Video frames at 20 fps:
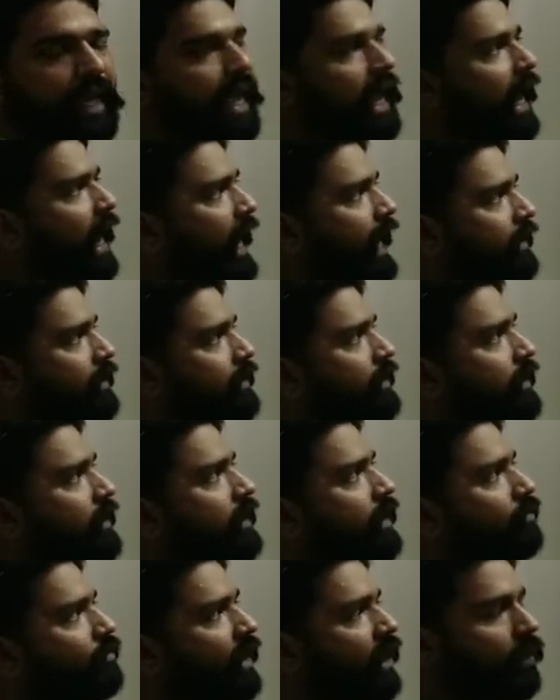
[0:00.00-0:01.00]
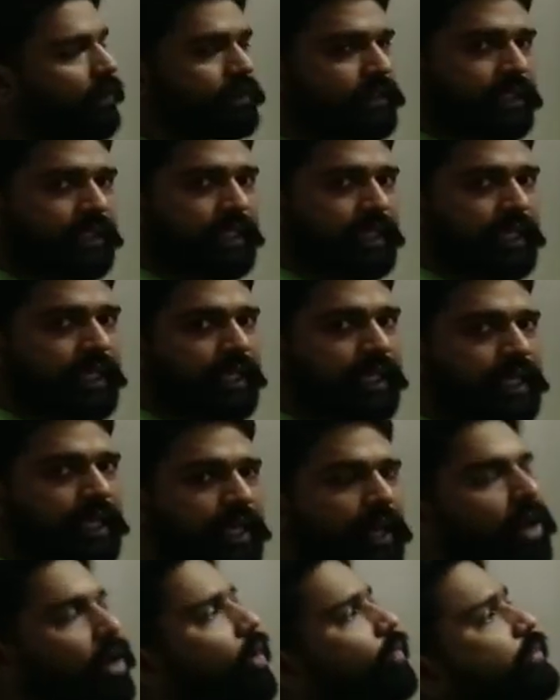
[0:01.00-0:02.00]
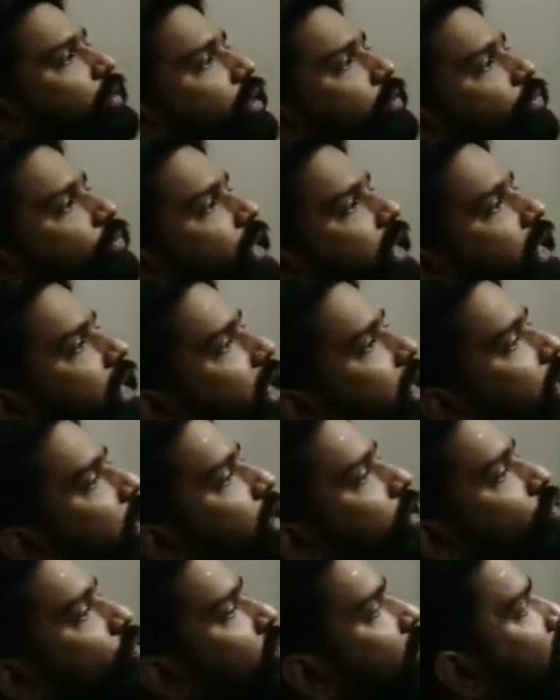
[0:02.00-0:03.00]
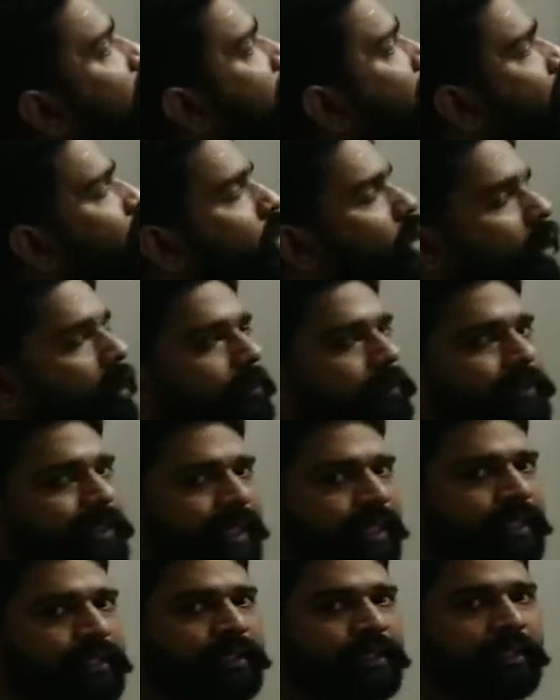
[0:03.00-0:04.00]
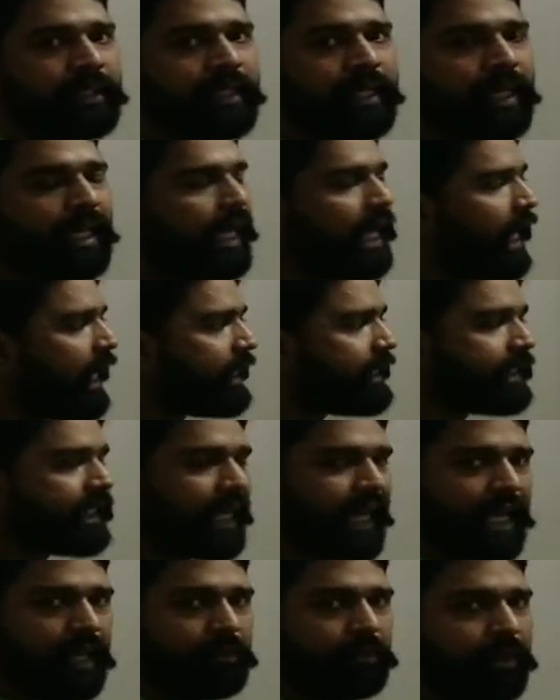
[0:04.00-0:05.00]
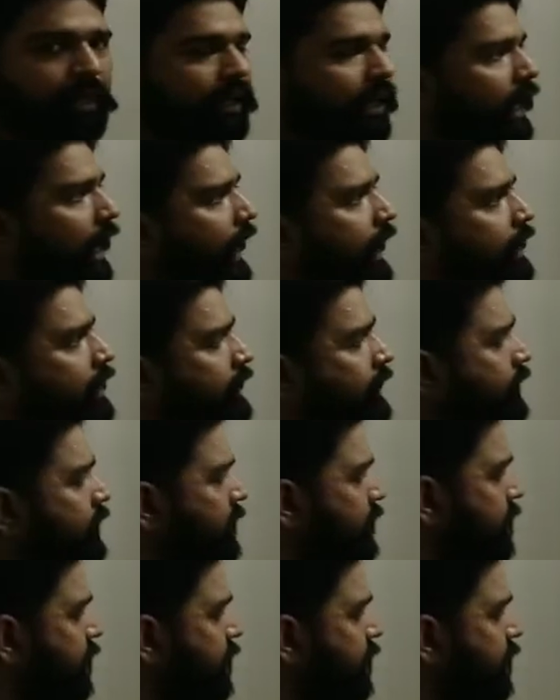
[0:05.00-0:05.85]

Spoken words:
and the velocity of the freely falling object can be write